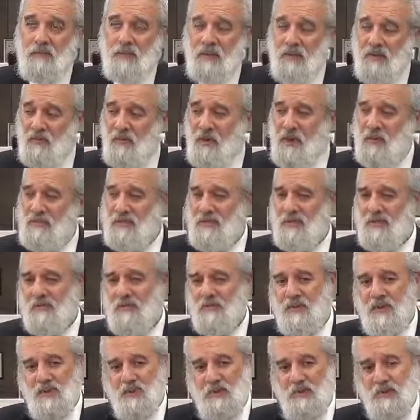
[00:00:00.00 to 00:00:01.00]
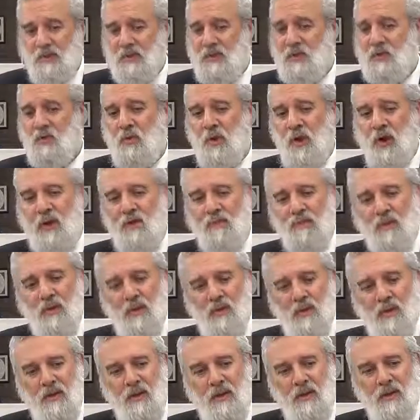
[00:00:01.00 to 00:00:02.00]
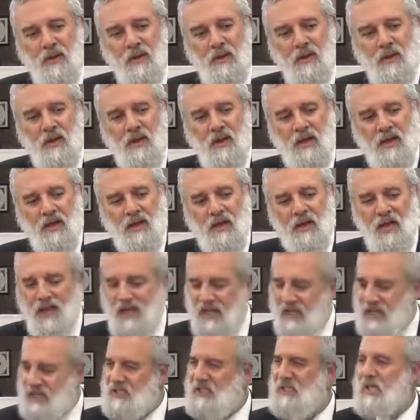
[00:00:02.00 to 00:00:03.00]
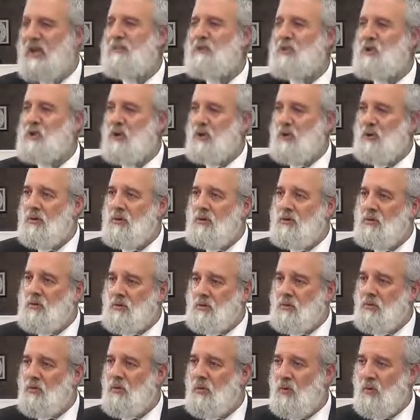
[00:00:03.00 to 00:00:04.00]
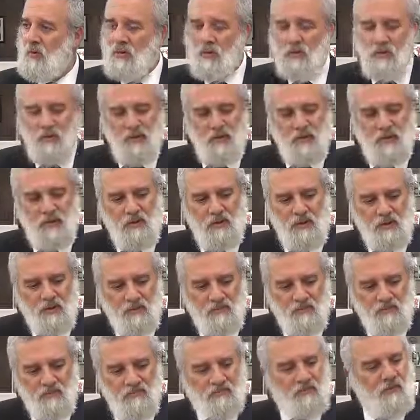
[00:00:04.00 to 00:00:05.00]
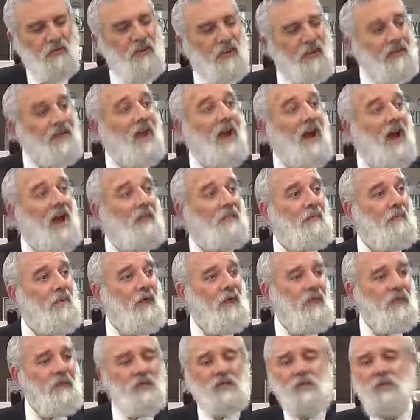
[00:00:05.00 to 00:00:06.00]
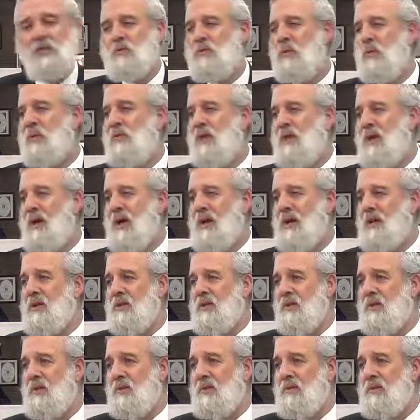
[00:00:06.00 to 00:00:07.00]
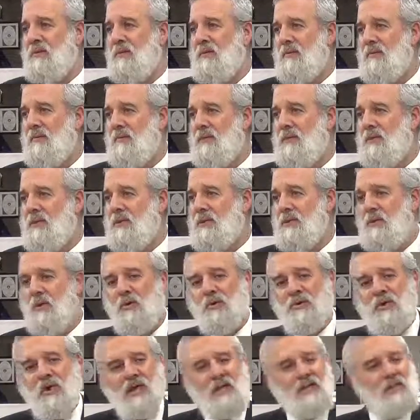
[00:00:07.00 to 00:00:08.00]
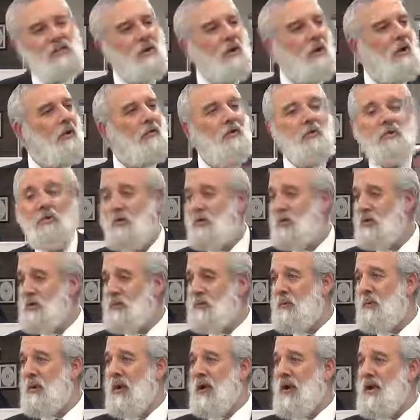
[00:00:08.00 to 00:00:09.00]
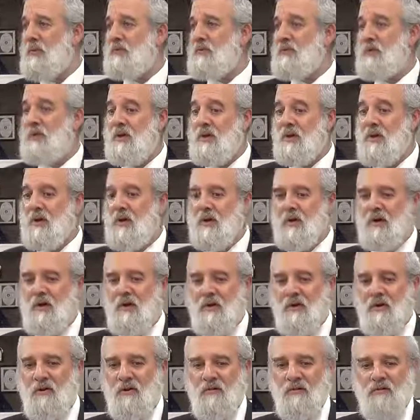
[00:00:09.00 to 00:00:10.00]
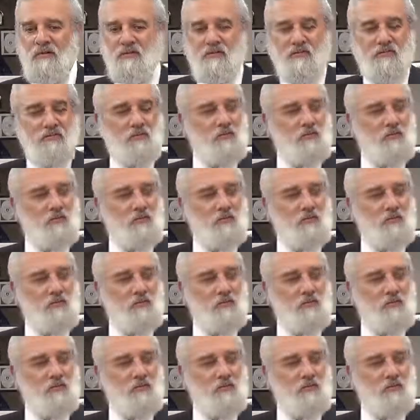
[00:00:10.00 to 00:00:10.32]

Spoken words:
by the rabbis sometimes to describe an exception to the rule. For the time being, this is what we got to do. This goes against all the rules, perhaps, of